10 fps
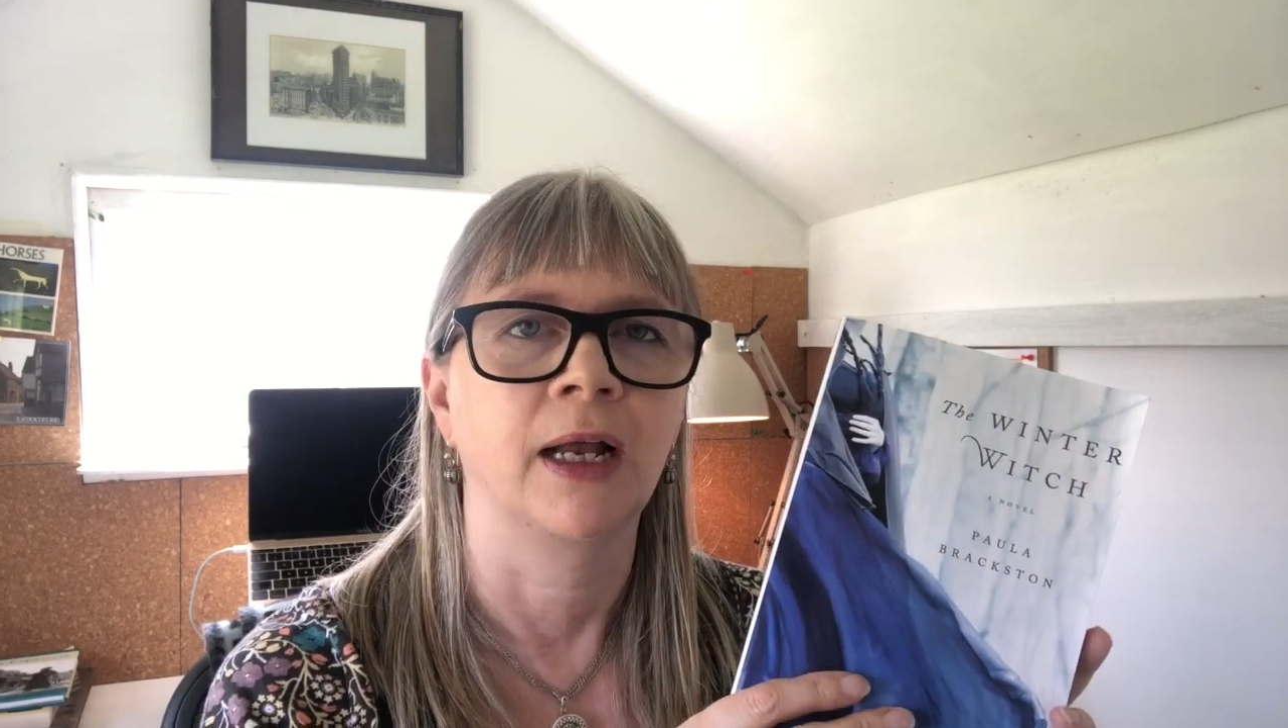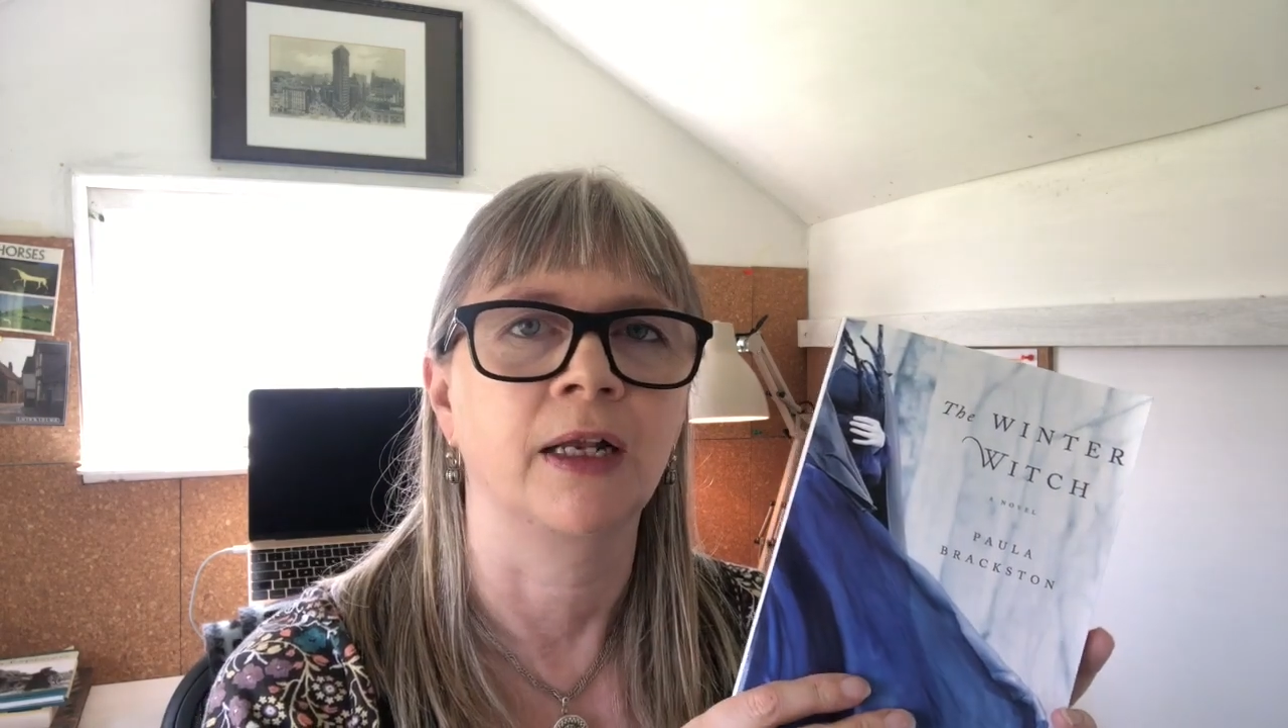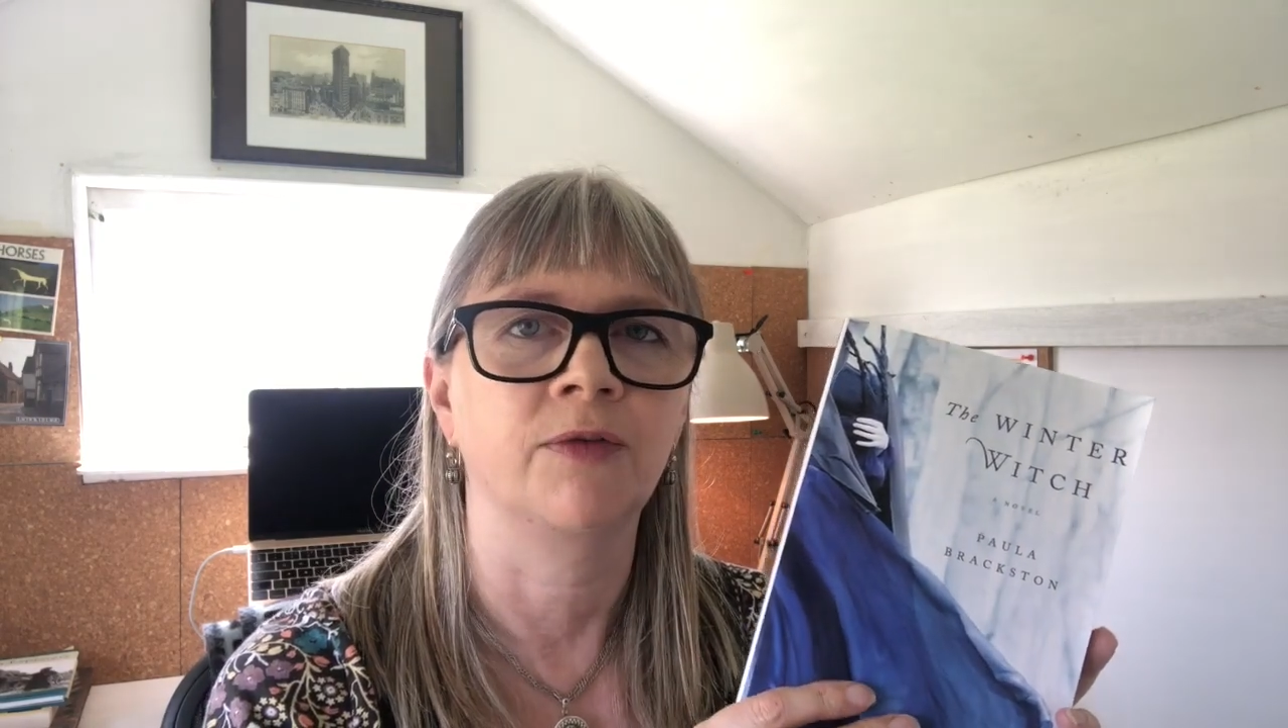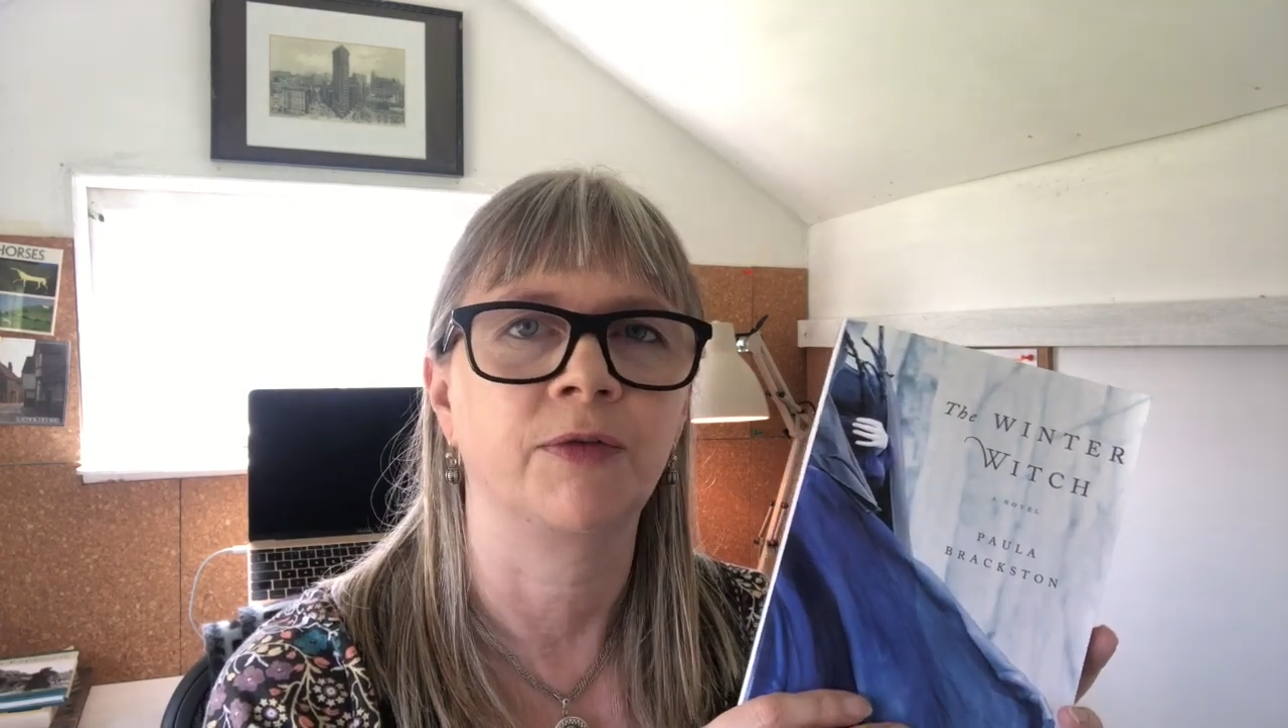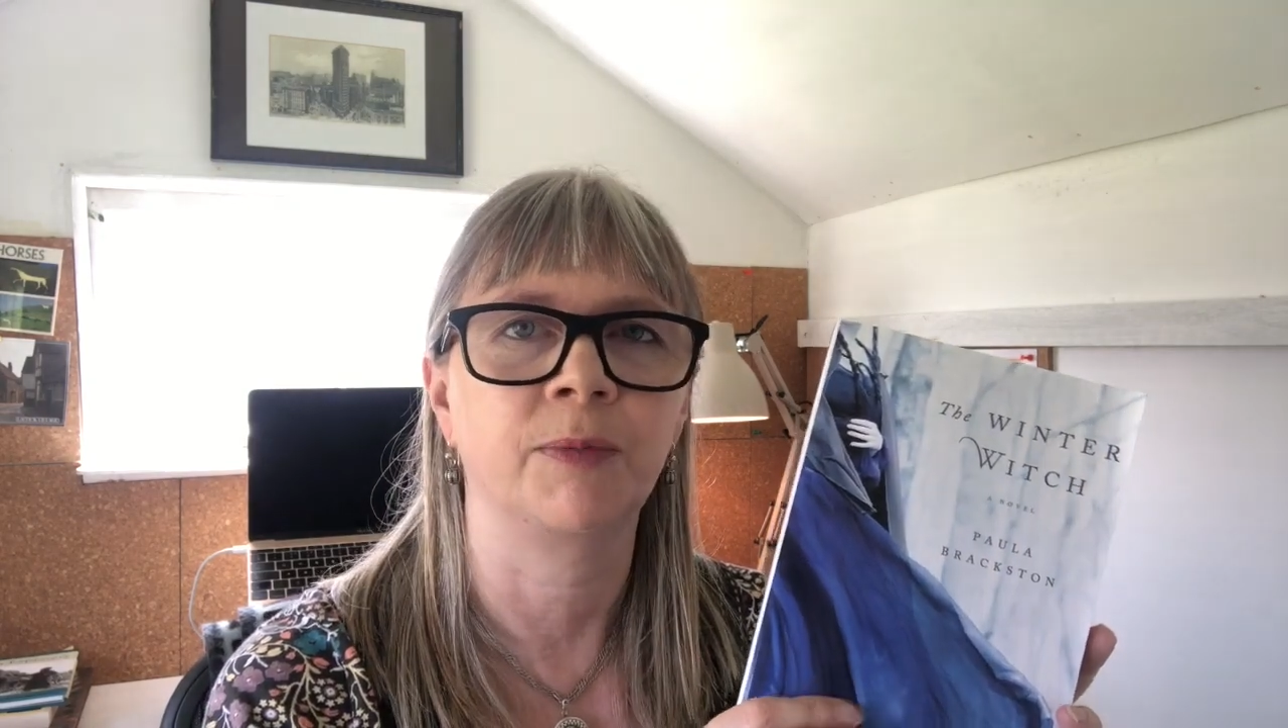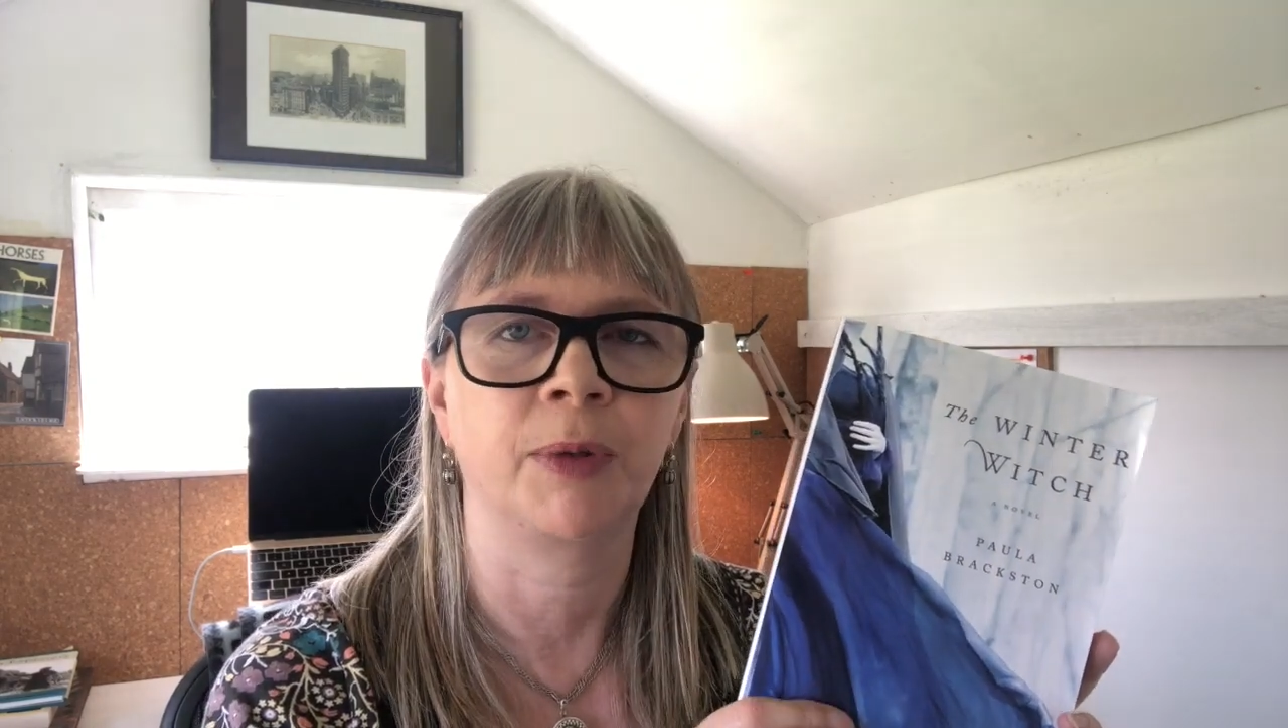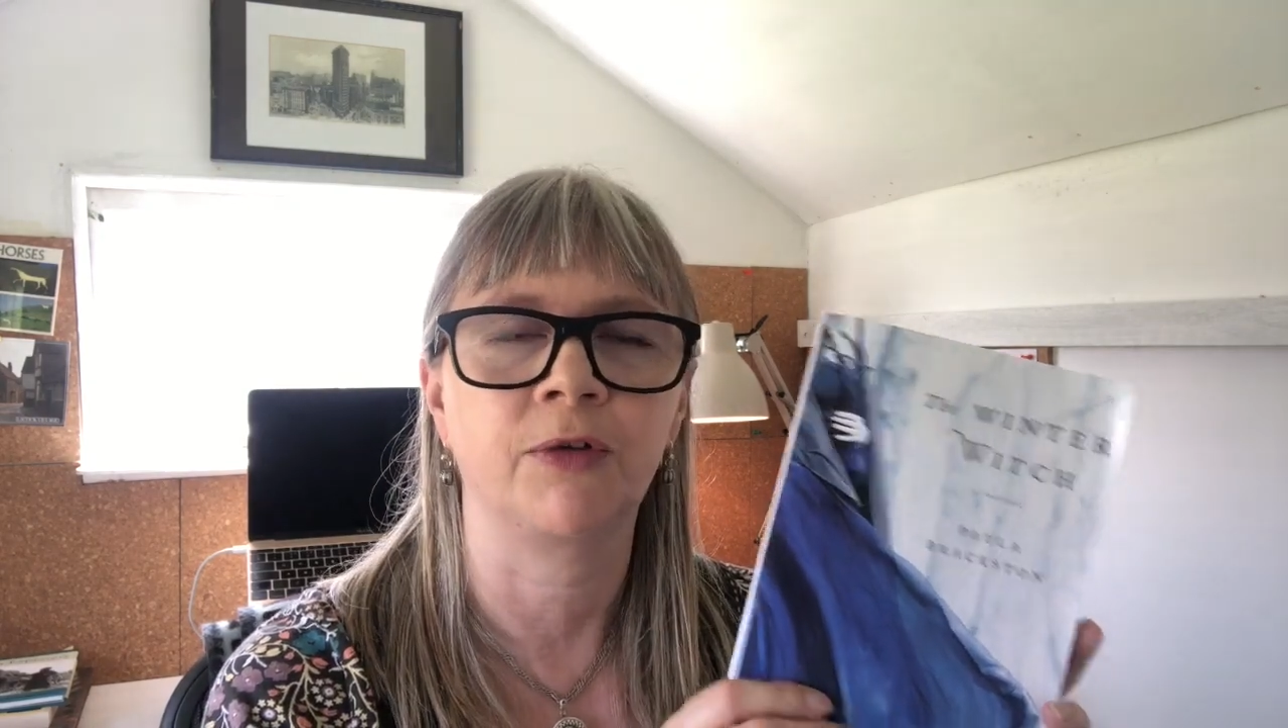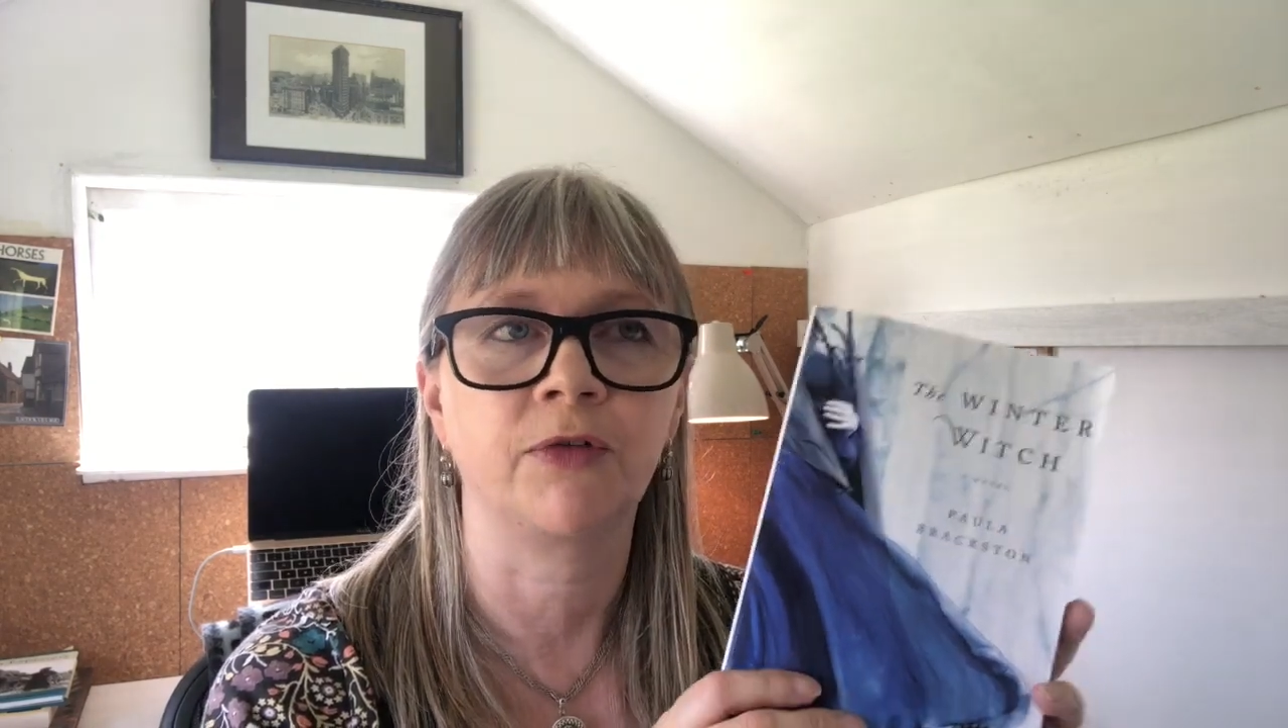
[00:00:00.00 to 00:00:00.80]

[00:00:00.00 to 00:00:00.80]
a little bit